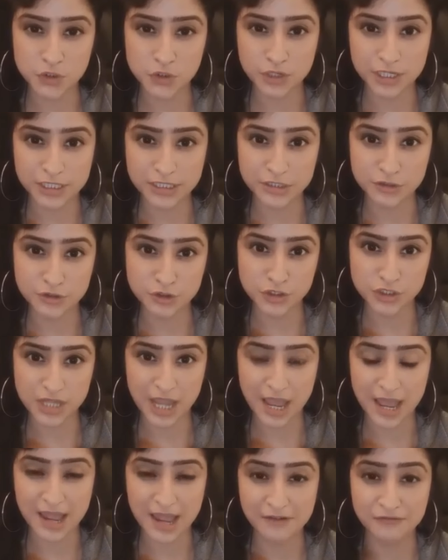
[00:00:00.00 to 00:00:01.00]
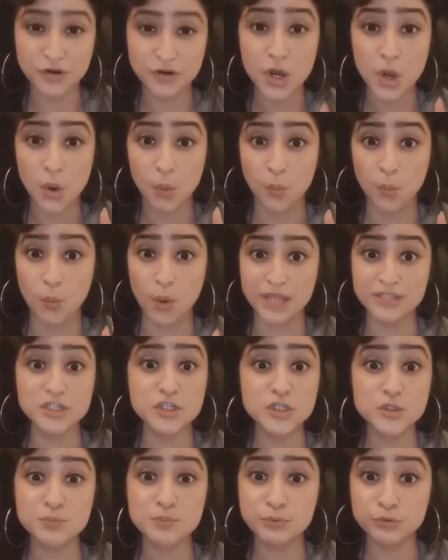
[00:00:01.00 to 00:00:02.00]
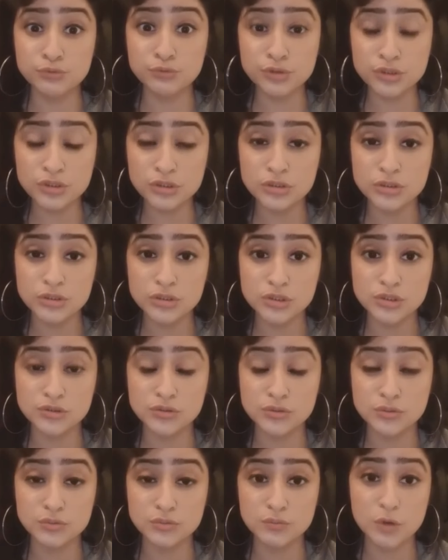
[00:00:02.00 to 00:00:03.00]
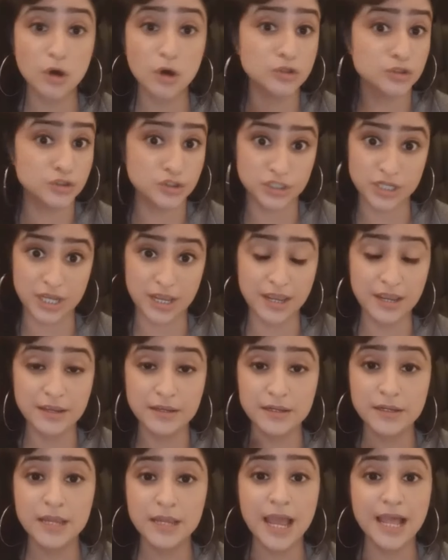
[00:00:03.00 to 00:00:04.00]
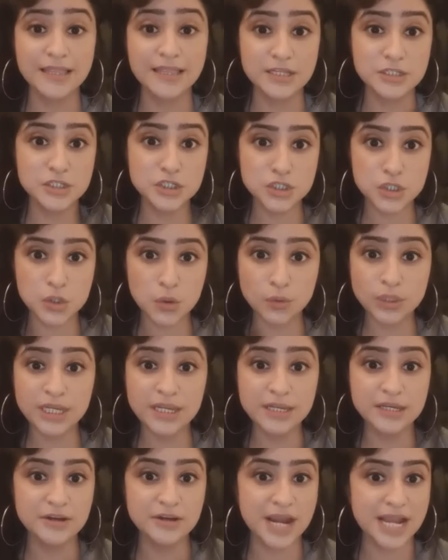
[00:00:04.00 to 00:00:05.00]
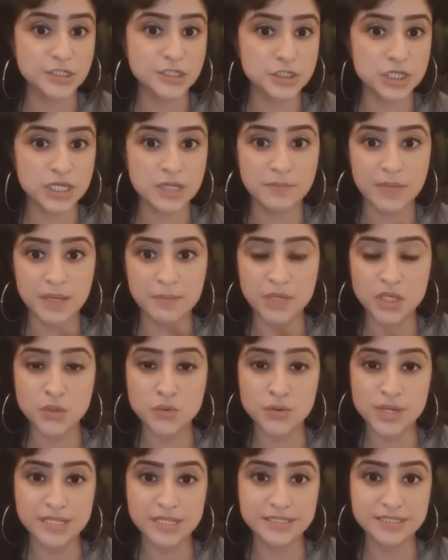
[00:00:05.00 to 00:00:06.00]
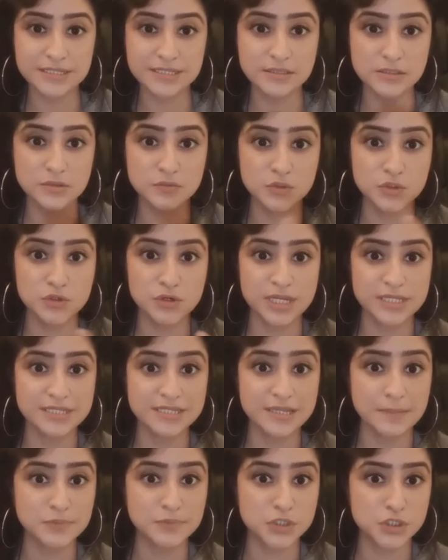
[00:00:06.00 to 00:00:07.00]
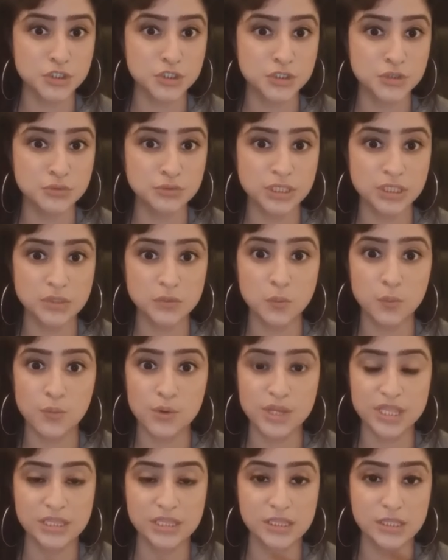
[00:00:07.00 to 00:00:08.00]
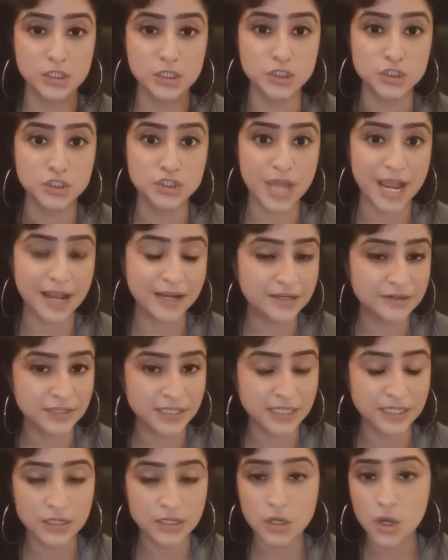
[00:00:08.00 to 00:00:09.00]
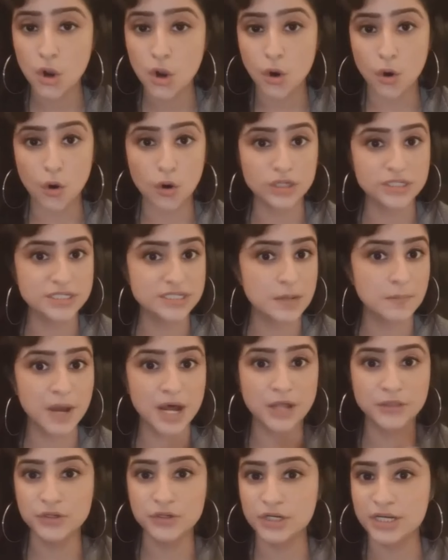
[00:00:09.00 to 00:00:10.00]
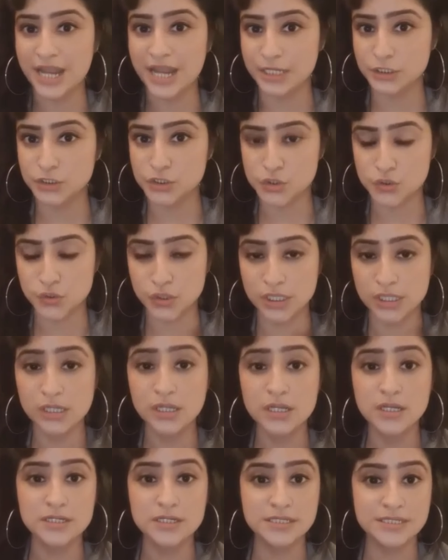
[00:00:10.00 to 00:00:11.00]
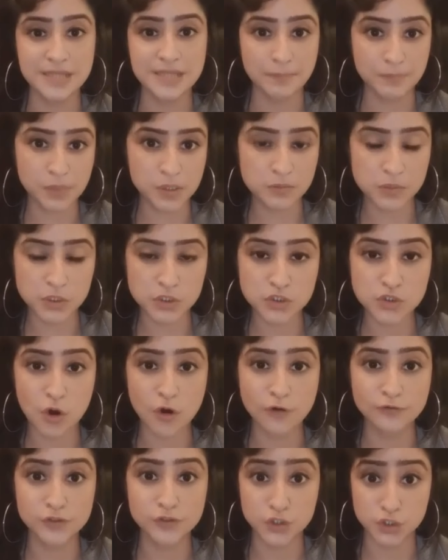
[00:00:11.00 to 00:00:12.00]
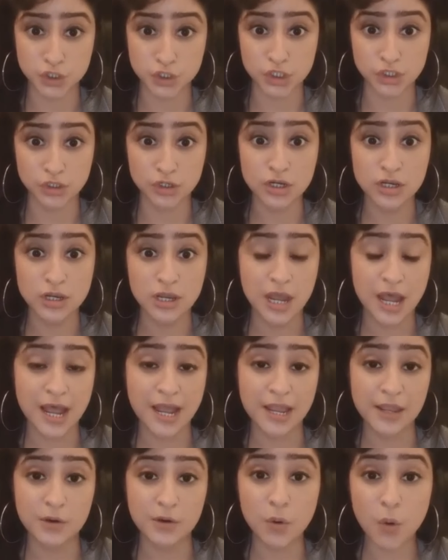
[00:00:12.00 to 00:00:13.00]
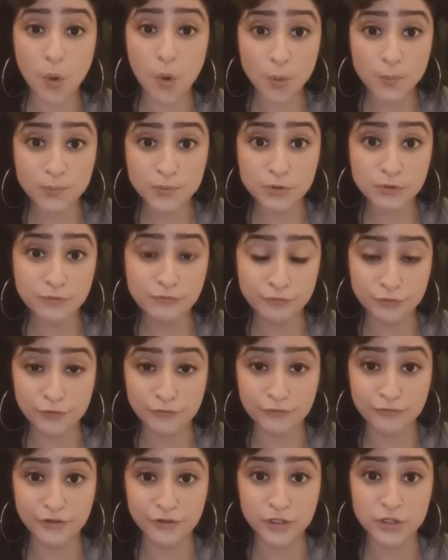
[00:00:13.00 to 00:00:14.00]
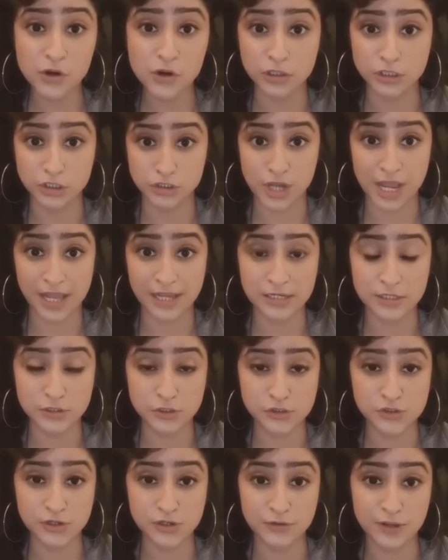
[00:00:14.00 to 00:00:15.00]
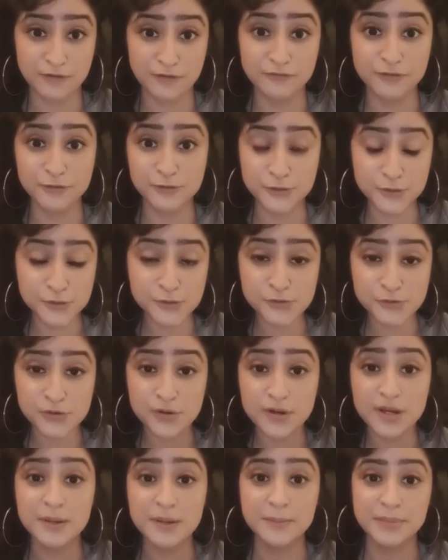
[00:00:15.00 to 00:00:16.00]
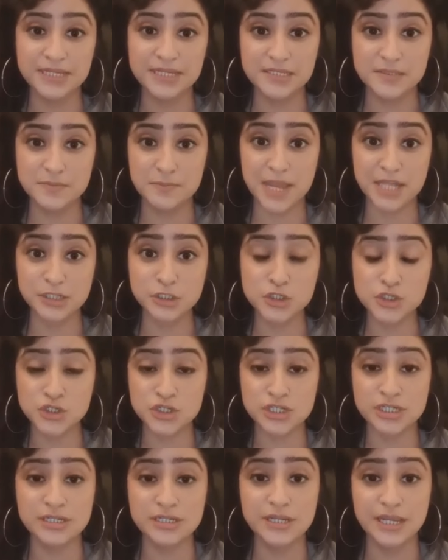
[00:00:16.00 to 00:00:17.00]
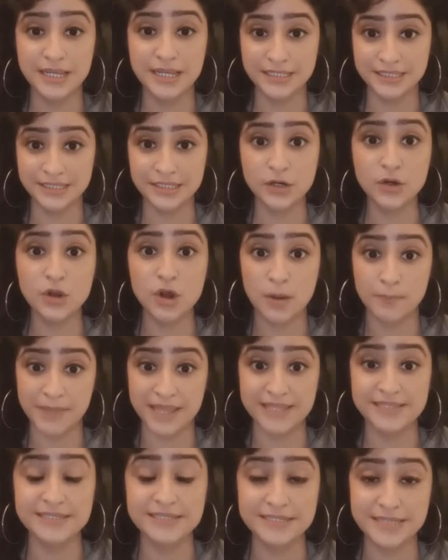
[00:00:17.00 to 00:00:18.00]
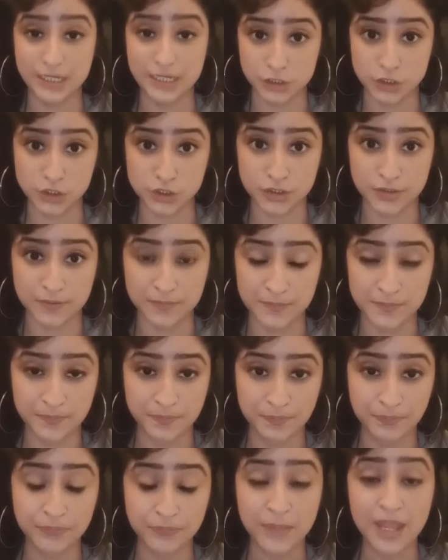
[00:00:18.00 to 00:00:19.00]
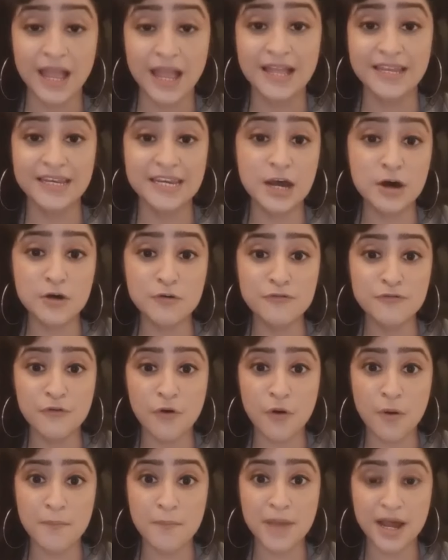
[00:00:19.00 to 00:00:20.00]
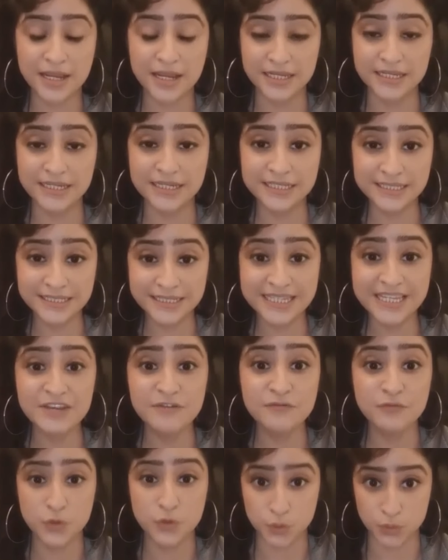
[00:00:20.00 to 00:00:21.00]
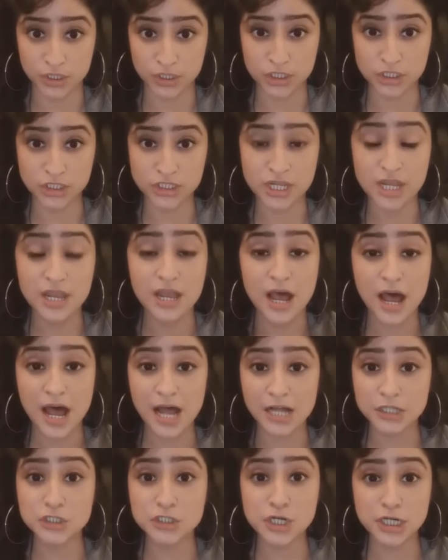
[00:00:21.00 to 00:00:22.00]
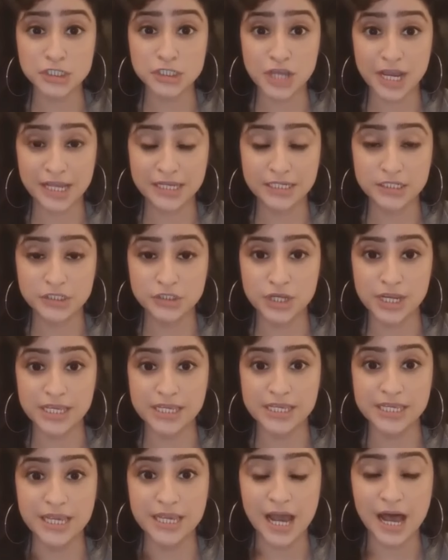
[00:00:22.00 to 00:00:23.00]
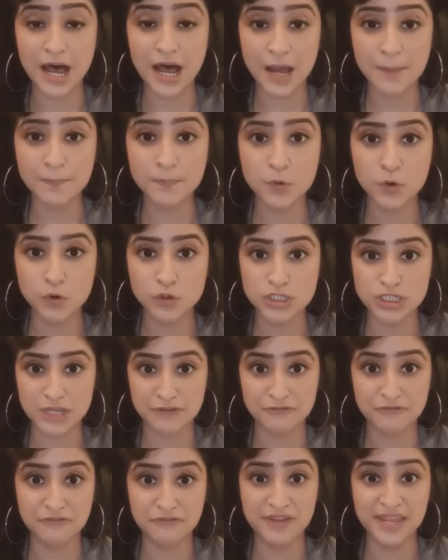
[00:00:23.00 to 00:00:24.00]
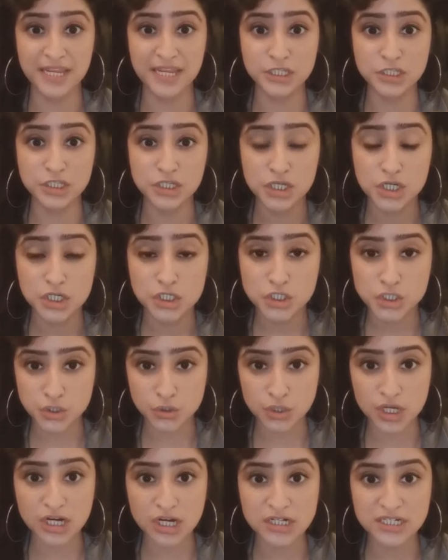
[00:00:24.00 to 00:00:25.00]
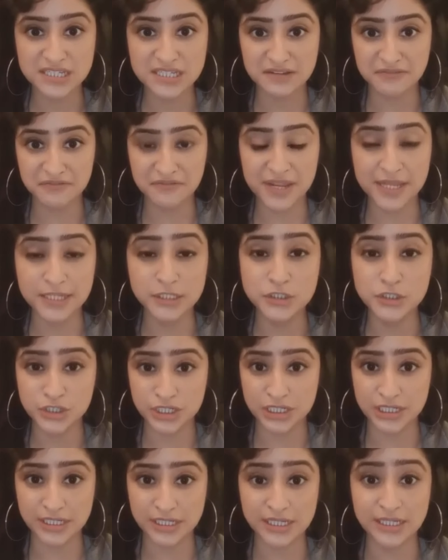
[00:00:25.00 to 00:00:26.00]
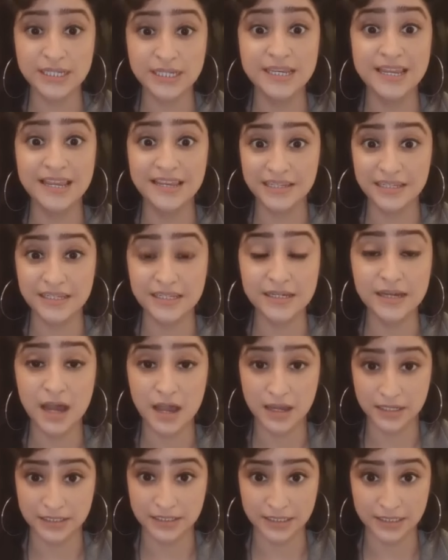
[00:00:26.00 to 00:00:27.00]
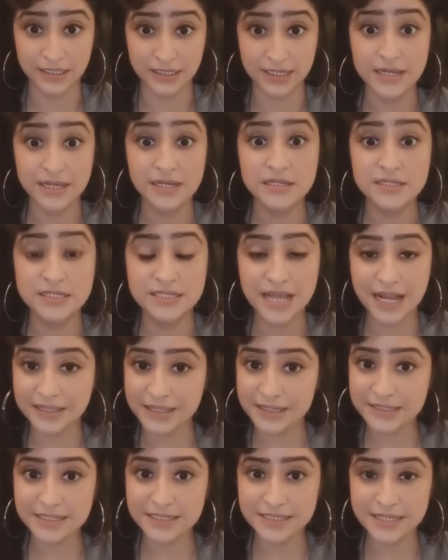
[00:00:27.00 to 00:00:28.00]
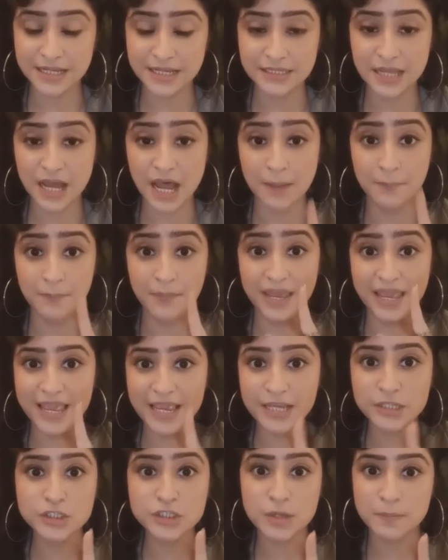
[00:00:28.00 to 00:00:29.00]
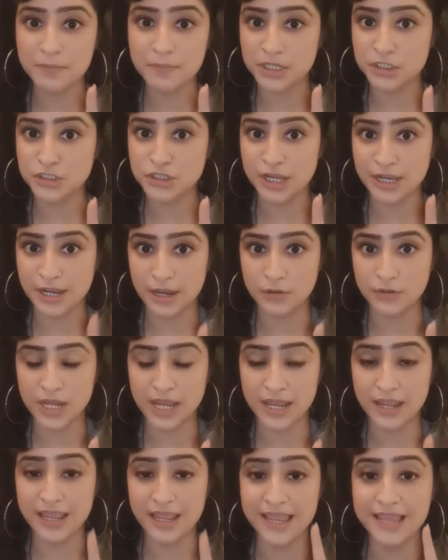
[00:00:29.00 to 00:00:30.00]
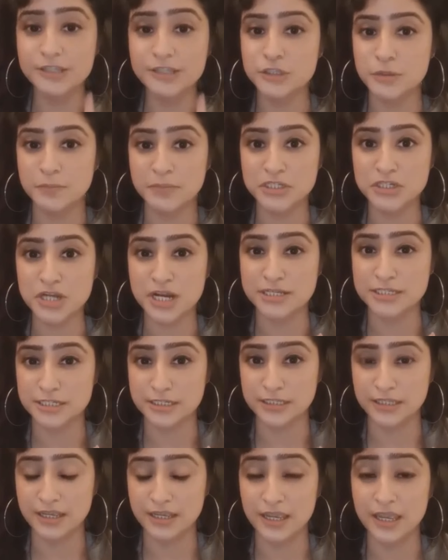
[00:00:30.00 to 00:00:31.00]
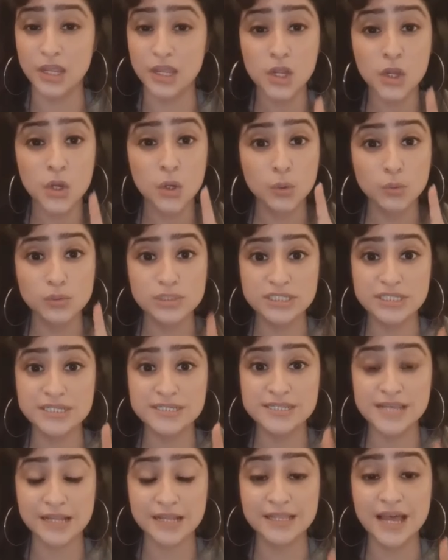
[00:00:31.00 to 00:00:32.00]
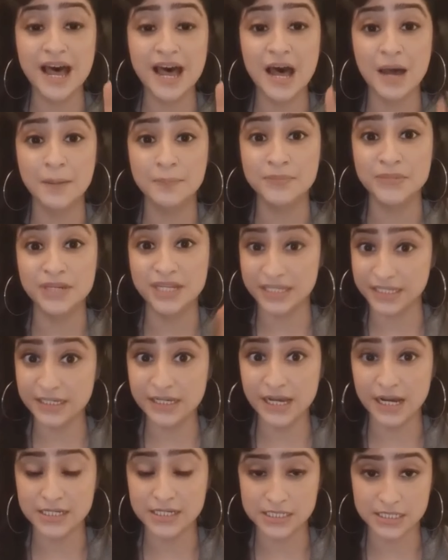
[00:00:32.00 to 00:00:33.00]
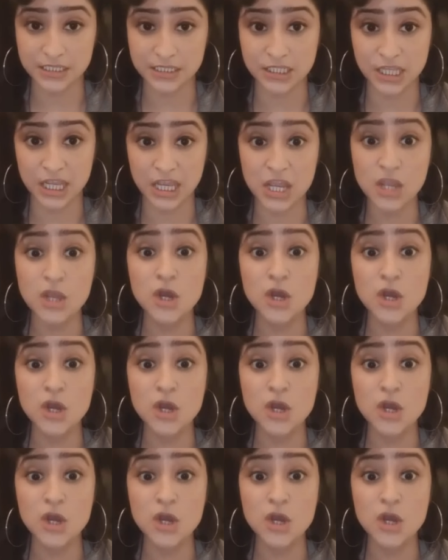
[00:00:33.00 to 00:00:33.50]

You can just have one spoon today, and then slowly and gradually maybe you can substitute it with the jaggery or some other natural supplements of sugar. I hope you fulfill your challenge. If you do, please mention in the comments section. And now for my Hindi viewers, aaj ka challenge hai ki aapko safed sugar, safed chini nahi khani. Zyada se zyada aap ek chammach allowed hai, ek chammach kha sakte hain, usse zyada aap nahi kha sakte.